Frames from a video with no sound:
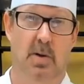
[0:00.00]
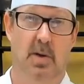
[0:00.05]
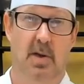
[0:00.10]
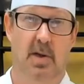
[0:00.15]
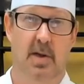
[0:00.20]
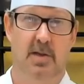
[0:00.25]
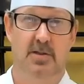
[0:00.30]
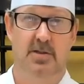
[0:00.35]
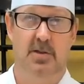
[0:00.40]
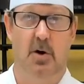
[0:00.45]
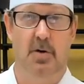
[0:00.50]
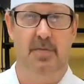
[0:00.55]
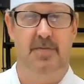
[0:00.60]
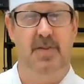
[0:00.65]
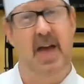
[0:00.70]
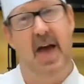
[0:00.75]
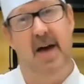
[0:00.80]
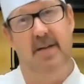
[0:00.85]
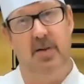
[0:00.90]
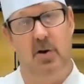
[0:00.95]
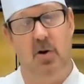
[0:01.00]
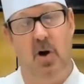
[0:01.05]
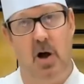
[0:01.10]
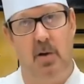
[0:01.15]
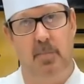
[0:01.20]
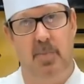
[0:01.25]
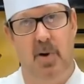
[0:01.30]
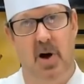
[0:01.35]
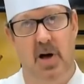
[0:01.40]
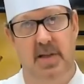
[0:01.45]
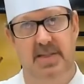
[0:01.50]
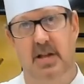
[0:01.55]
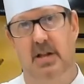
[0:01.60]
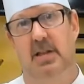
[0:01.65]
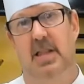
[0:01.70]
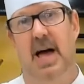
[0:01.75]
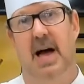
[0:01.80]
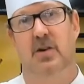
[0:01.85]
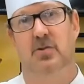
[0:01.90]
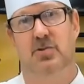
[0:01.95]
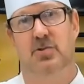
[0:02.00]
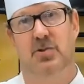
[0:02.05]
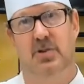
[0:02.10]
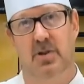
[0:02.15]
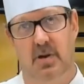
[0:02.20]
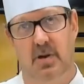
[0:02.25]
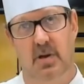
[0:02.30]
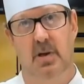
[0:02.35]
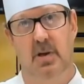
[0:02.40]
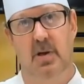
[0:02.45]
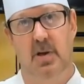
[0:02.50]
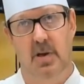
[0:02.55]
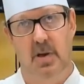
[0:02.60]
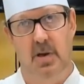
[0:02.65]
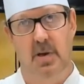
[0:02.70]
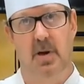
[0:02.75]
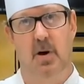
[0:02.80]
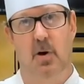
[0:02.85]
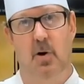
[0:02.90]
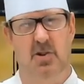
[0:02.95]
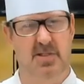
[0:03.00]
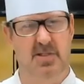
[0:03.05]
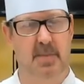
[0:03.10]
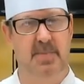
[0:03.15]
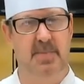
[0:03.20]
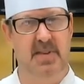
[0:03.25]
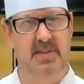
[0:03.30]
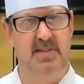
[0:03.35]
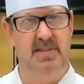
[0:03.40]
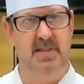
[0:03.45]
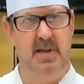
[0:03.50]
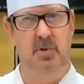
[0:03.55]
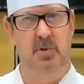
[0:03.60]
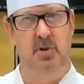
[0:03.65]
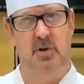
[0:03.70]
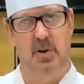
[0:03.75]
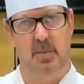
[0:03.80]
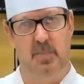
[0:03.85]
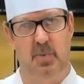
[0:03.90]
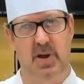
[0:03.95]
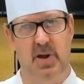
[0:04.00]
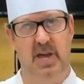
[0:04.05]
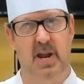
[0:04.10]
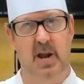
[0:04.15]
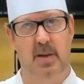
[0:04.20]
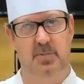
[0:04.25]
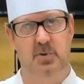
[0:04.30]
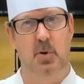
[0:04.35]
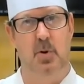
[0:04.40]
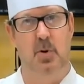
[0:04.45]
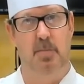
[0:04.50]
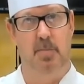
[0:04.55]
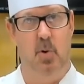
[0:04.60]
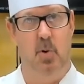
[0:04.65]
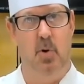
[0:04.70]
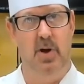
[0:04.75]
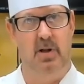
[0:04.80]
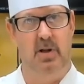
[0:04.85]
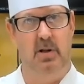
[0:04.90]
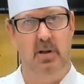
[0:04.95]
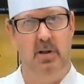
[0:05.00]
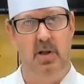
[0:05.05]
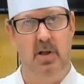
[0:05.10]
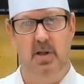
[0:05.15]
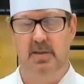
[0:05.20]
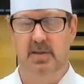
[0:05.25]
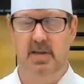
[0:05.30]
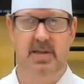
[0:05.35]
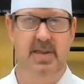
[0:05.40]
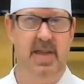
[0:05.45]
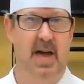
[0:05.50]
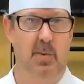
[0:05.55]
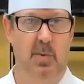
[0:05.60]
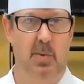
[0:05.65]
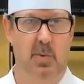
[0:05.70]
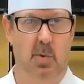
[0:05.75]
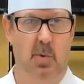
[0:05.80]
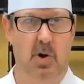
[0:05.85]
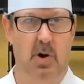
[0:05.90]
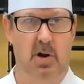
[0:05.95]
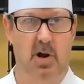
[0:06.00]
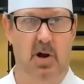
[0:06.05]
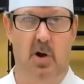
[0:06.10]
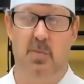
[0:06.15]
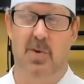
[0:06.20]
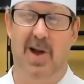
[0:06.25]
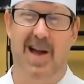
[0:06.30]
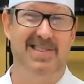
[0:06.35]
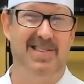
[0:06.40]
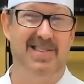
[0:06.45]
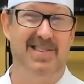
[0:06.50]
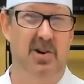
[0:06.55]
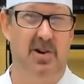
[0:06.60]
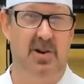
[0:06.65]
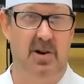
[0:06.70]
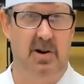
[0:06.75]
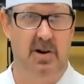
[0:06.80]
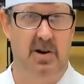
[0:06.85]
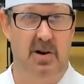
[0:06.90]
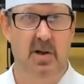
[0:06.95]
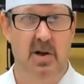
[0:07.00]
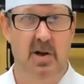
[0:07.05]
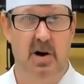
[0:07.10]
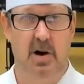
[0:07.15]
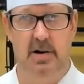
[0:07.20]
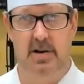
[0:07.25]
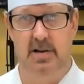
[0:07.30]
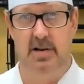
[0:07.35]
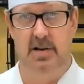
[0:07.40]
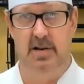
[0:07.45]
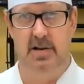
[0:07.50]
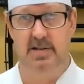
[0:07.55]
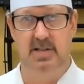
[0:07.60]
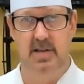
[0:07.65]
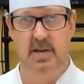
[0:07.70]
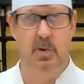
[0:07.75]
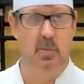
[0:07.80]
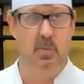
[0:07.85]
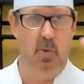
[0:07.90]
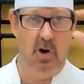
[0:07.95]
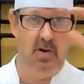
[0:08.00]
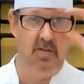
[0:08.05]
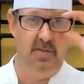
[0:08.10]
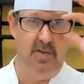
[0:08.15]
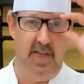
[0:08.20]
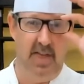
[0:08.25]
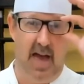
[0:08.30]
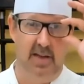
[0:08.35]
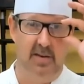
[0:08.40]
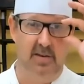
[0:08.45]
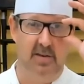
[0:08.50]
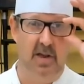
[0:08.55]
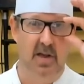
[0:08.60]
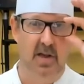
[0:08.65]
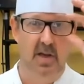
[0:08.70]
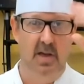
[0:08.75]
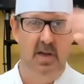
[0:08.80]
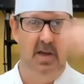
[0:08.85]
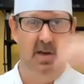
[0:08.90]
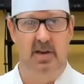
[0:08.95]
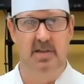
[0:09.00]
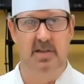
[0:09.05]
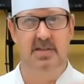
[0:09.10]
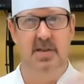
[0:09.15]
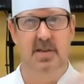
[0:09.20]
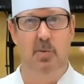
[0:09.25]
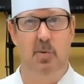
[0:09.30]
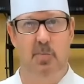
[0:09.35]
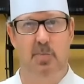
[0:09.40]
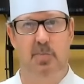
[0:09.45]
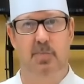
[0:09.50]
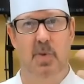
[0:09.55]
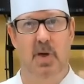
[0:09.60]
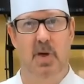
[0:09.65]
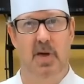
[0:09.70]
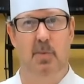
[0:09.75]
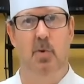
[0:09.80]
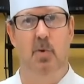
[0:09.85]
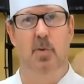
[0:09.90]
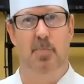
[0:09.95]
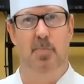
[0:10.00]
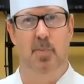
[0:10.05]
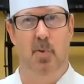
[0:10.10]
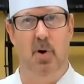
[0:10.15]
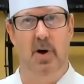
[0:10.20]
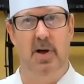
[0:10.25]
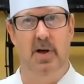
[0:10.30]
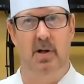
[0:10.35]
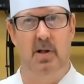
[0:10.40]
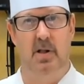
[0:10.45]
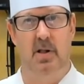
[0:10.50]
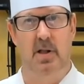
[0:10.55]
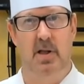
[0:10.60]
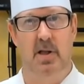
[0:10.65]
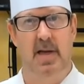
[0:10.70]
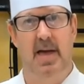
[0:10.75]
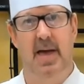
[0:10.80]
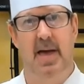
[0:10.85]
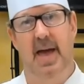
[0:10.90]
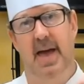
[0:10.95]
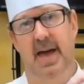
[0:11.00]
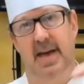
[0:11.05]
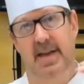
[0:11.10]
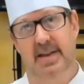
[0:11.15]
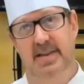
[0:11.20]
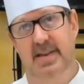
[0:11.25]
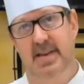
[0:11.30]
So if you have a crock pot that allows you to, or something similar, to bring it up to a boil, then that would work. A rice cooker, honestly, would work for that, because it will boil and